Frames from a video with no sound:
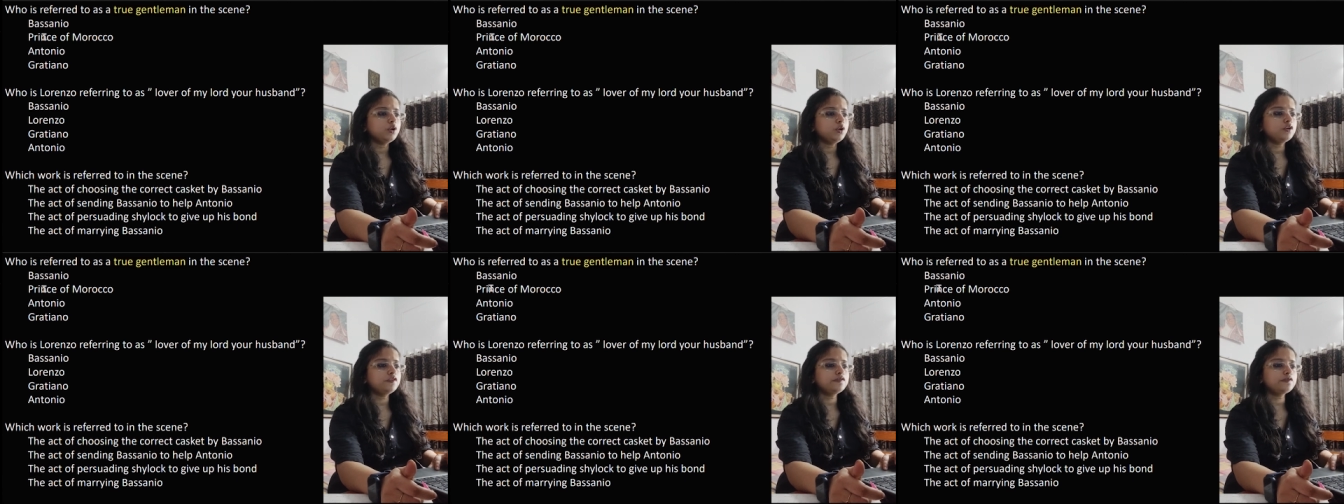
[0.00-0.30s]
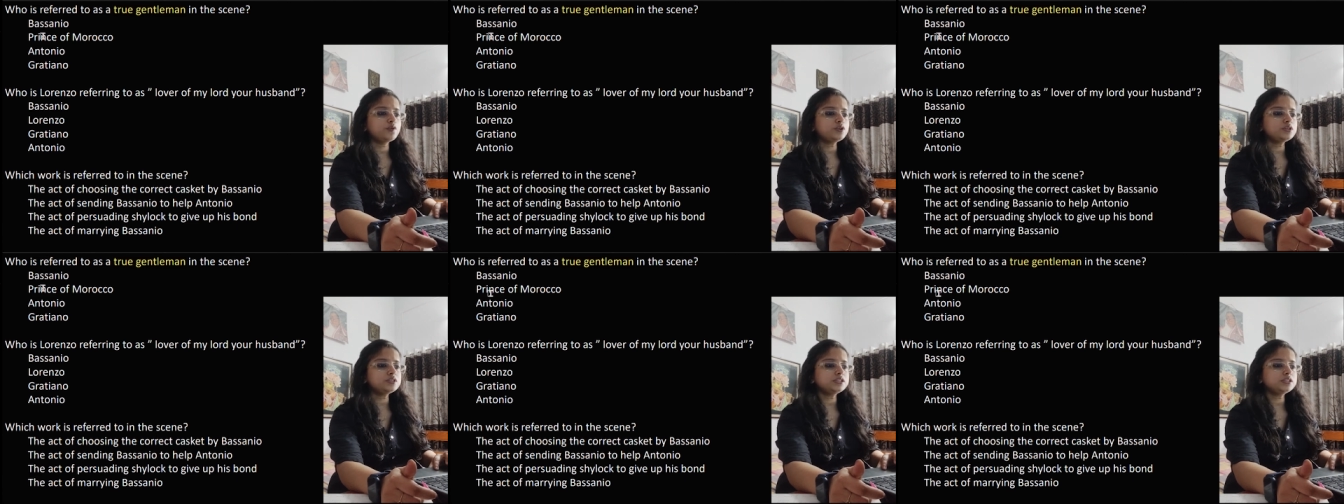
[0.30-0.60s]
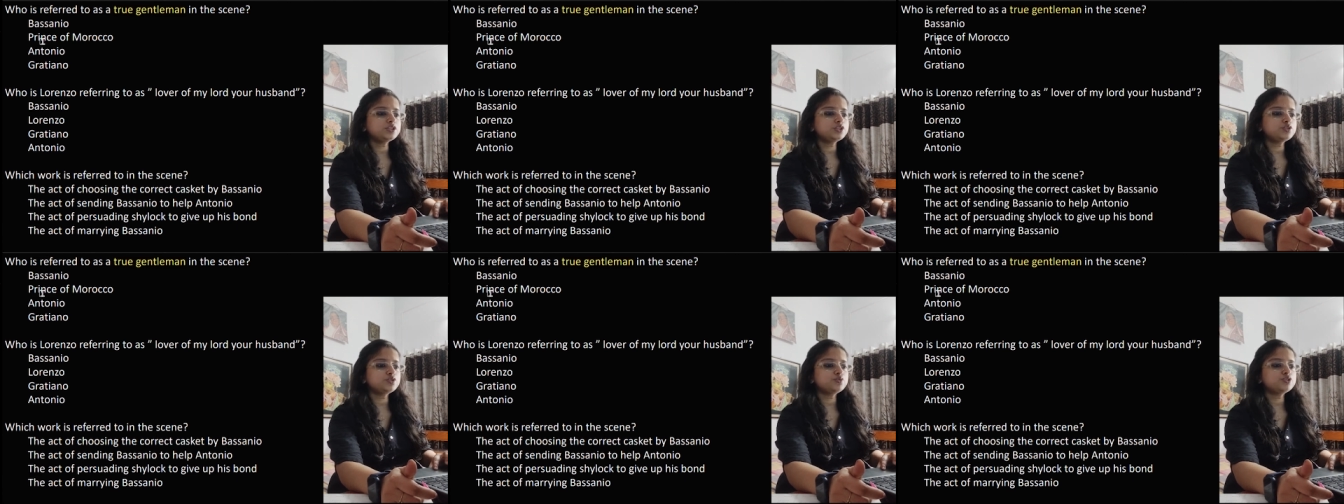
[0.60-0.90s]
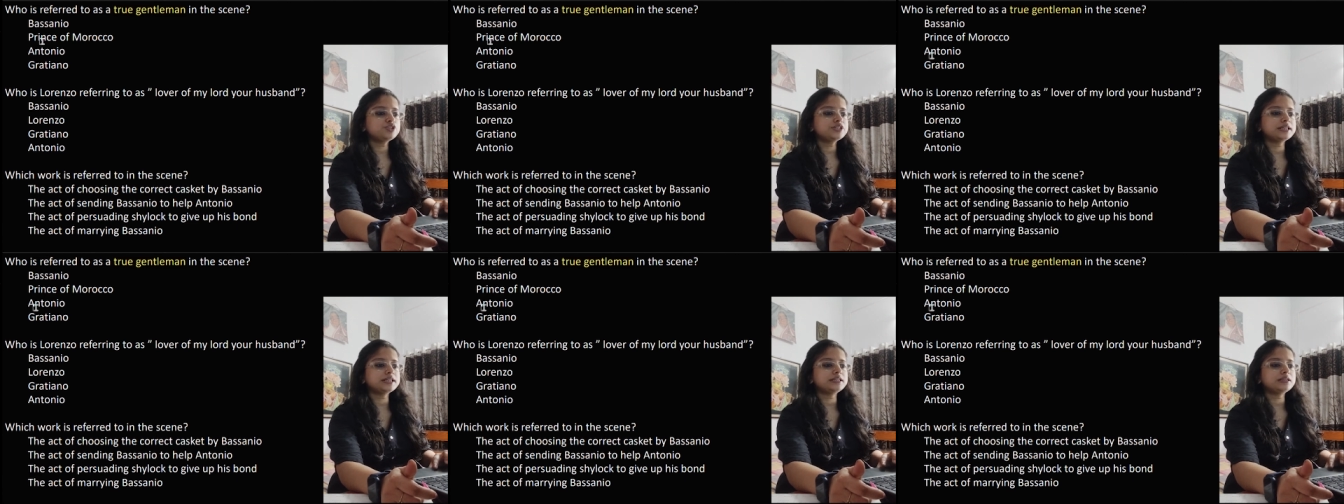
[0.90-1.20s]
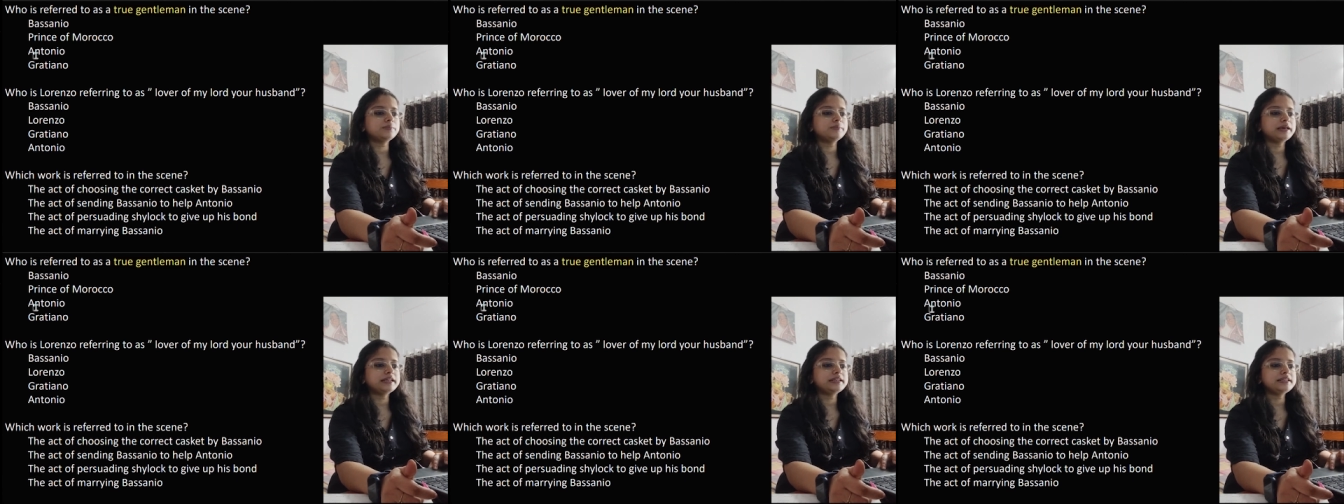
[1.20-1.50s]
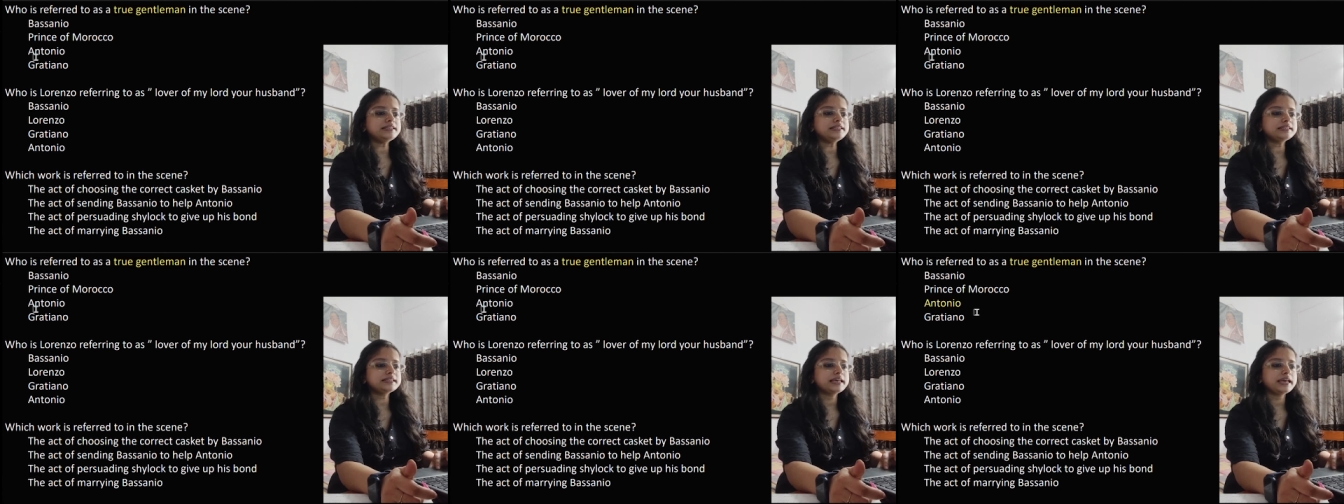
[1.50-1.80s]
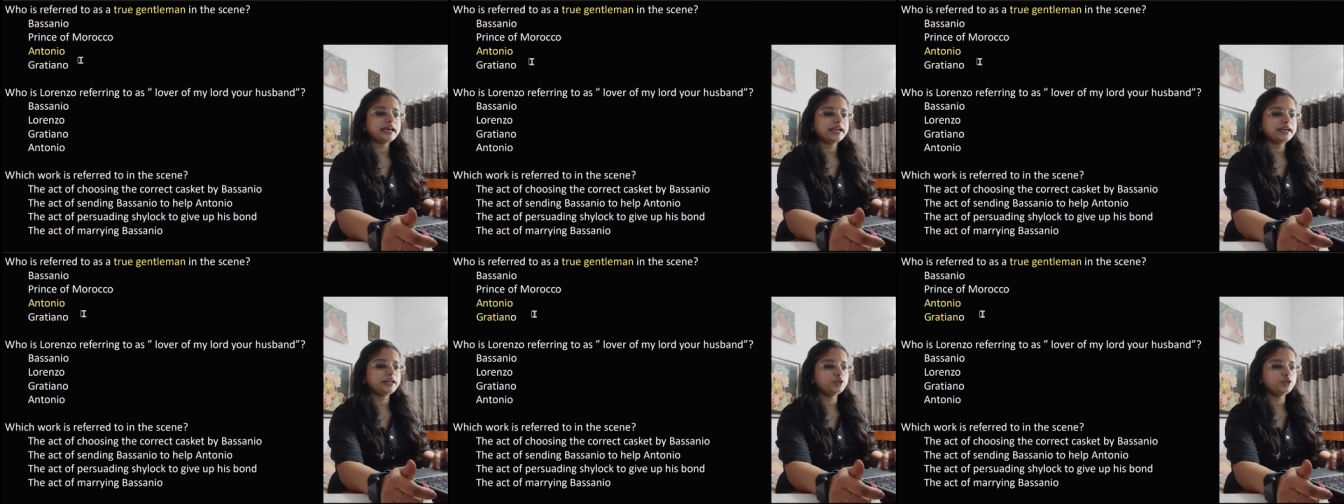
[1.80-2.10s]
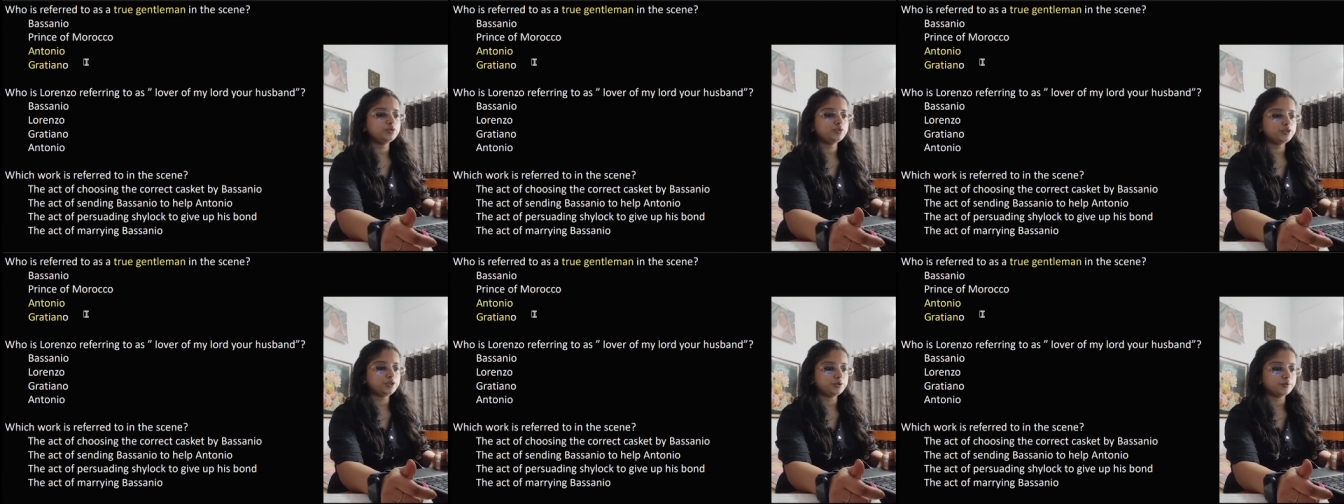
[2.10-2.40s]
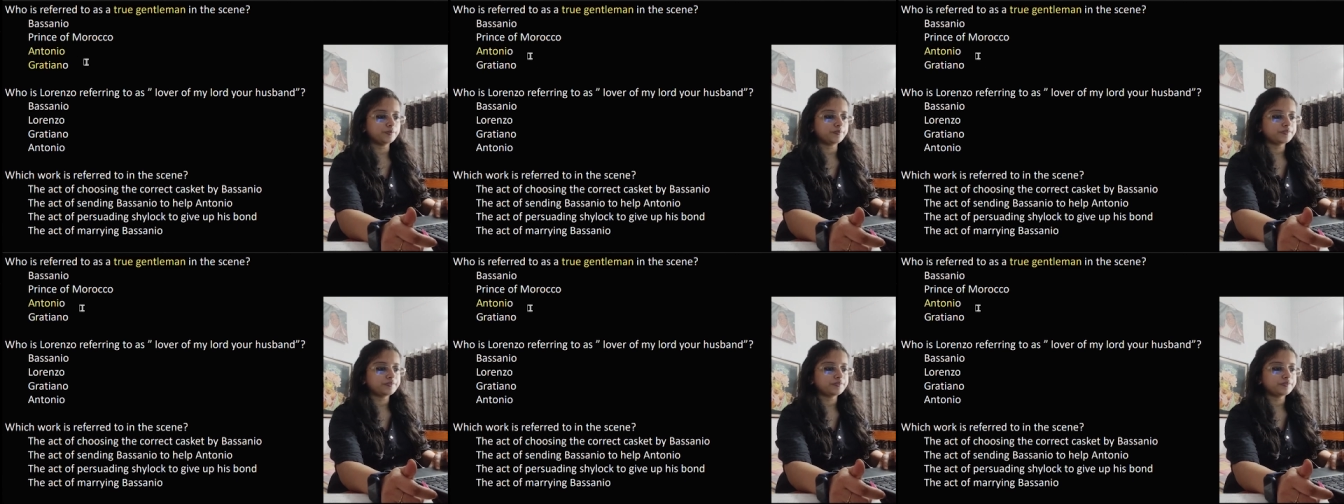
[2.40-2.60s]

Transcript: Of course, this true gentleman is Antonio.